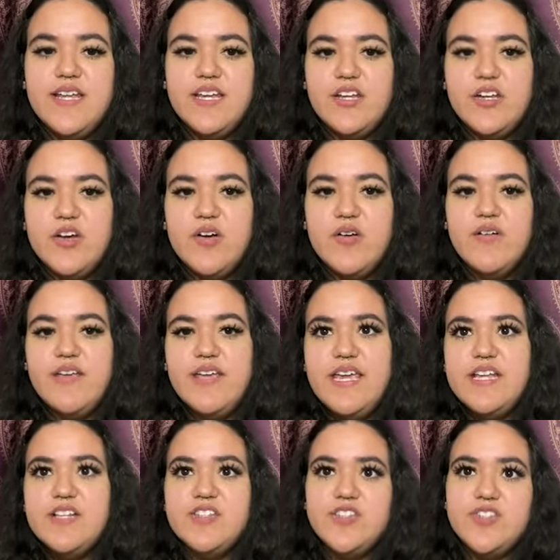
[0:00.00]
you know,
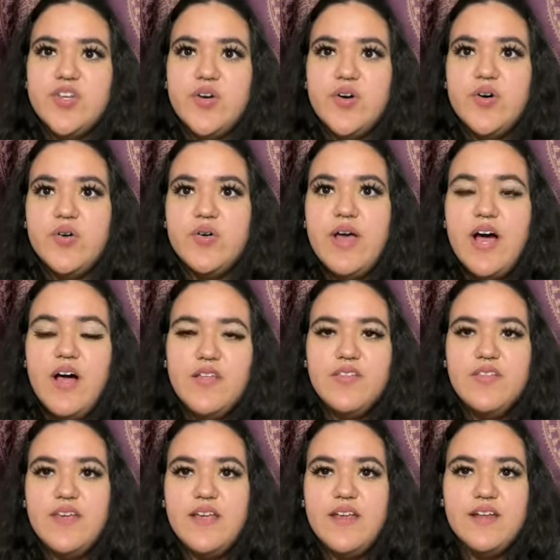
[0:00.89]
eat so
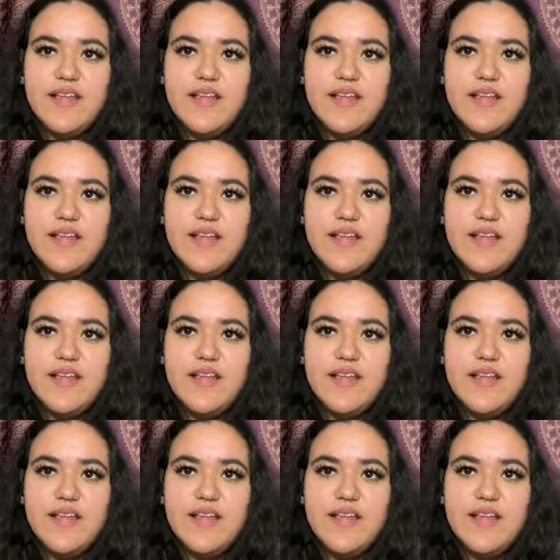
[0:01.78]
healthy.